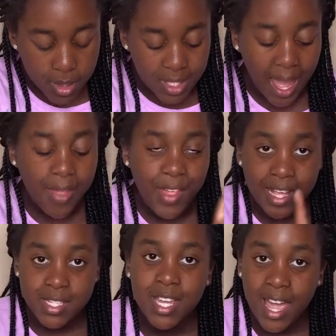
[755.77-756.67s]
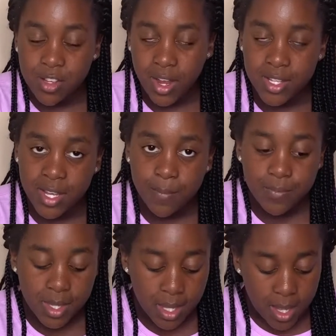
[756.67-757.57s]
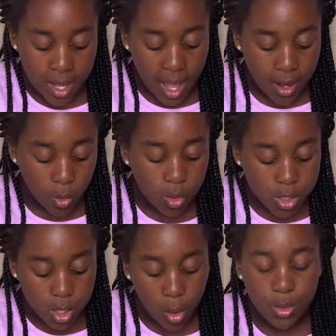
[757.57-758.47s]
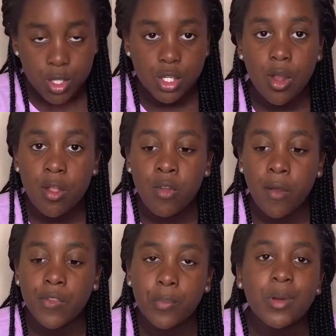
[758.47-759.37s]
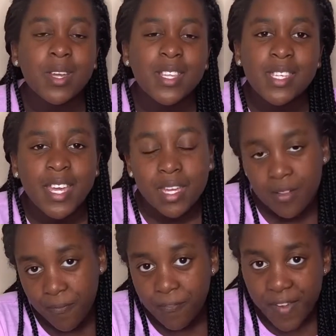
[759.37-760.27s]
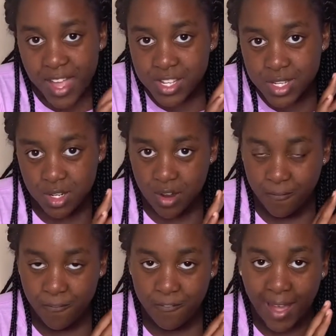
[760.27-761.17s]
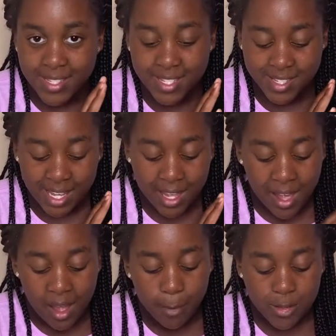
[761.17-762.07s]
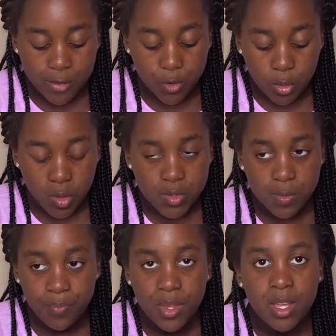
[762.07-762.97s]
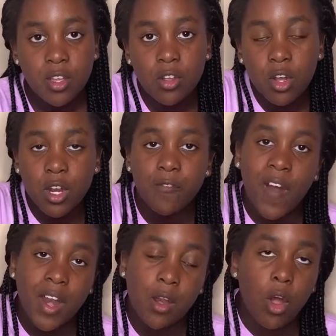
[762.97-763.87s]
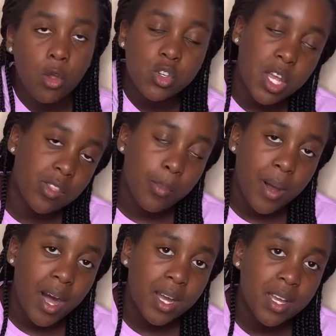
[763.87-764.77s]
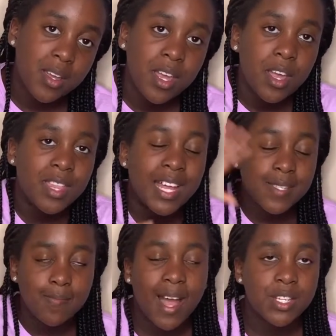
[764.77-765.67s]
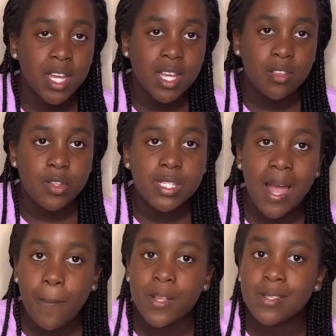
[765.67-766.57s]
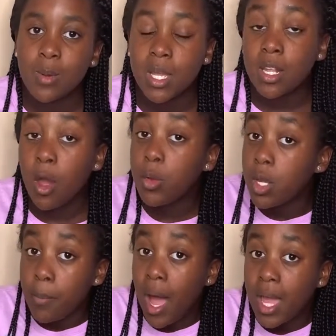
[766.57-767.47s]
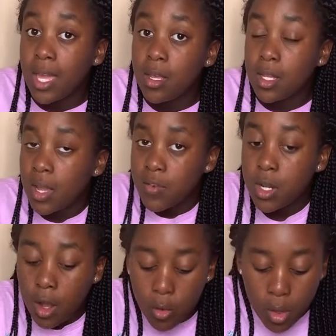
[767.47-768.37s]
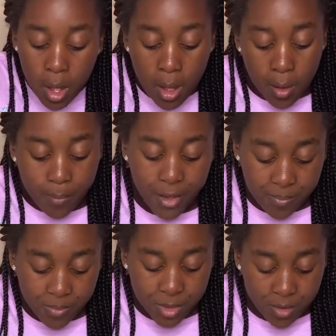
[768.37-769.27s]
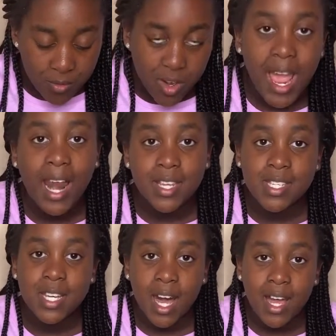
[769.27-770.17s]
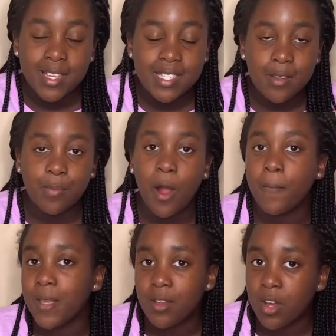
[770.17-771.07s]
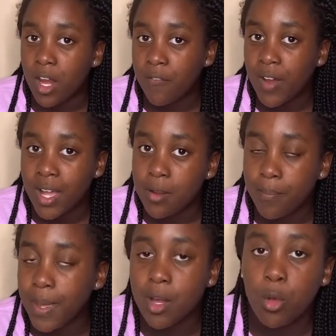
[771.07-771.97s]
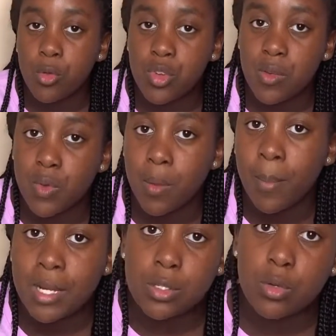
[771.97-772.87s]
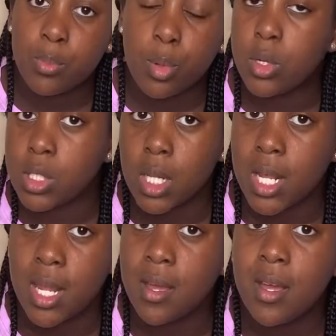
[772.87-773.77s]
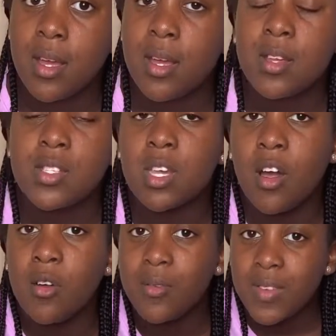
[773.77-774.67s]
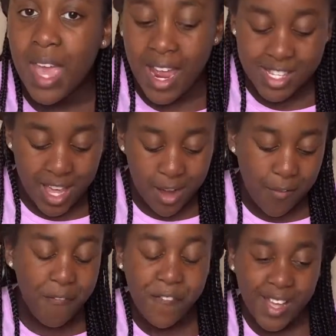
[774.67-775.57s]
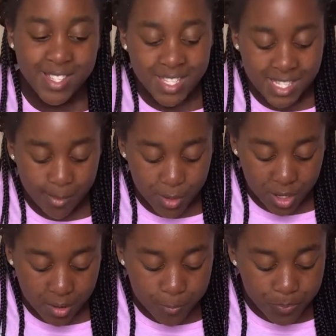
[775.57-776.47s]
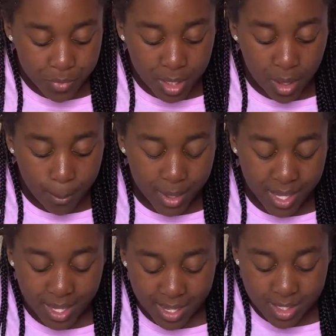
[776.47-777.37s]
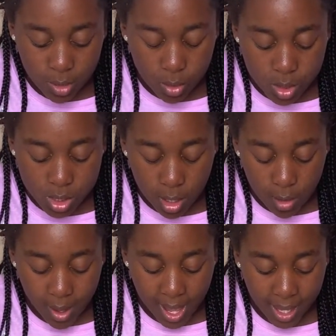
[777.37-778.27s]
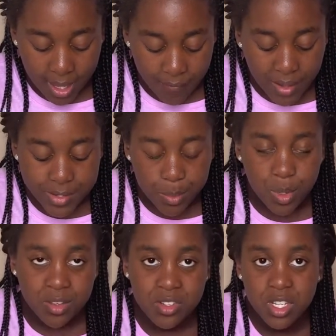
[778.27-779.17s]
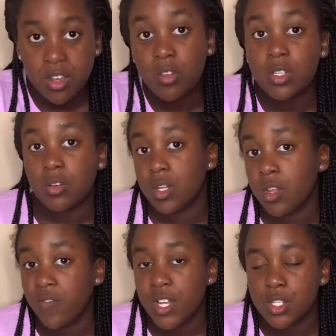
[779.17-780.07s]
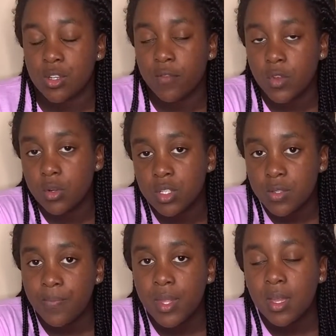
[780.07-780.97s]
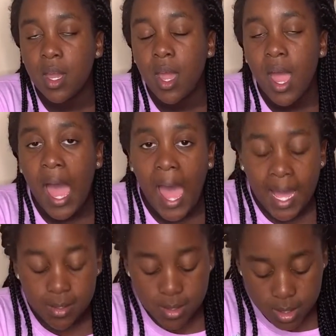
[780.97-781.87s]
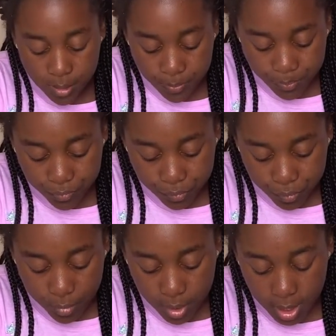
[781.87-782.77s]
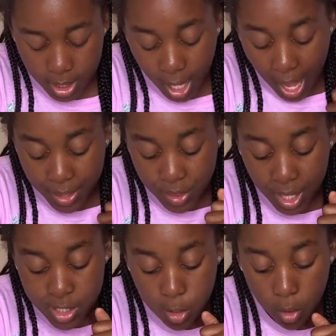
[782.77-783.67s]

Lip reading: yeah, that's the age rating. And also the genre of the book, it's like adventure and fantasy, because of course you're not going to find an oak tree in the park that's magic and you step into it. You know, you might, you never know, but reality, guys, you're probably not going to find a big oak tree with a magical portal in it. So yeah, it's kind of a fantasy book, but it is also a adventure book because she goes on an adventure, of course. And yeah, I think that's